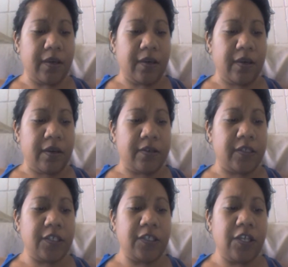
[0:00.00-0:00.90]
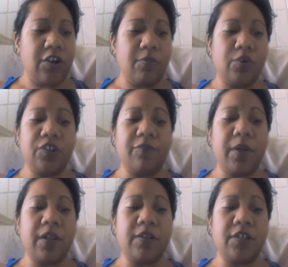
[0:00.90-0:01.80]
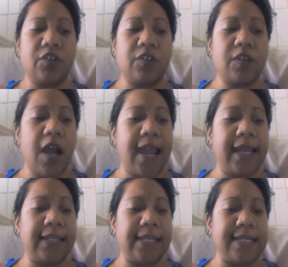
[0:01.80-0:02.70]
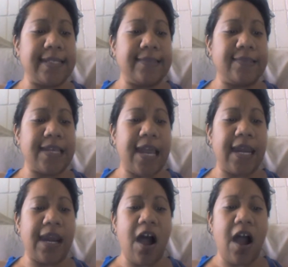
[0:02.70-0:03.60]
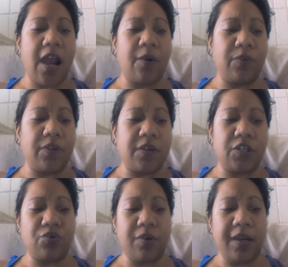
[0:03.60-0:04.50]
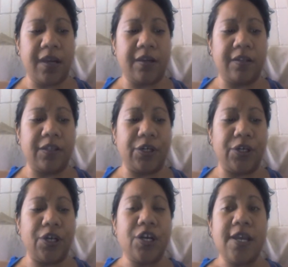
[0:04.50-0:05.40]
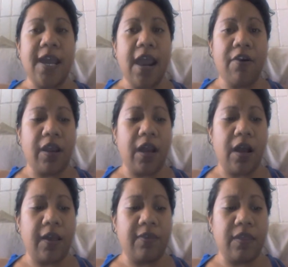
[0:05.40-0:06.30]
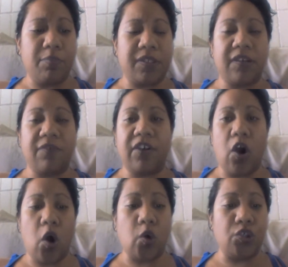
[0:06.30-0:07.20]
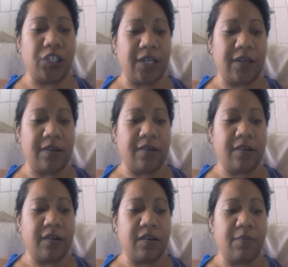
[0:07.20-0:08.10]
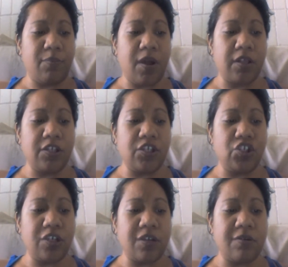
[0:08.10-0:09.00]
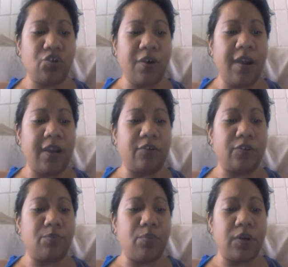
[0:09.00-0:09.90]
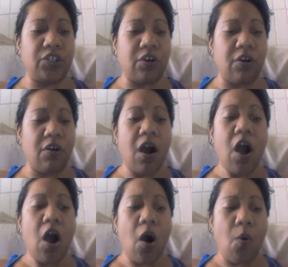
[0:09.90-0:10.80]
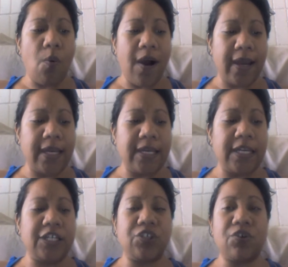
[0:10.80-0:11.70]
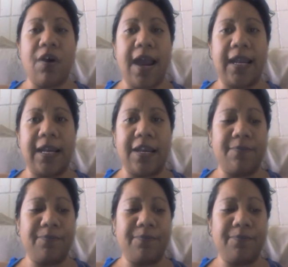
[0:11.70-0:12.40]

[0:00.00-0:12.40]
It says here, most of Polynesia's islands lie within a triangular area in the Pacific Ocean. The Polynesian Triangle's points are Hawaii, Easter Island,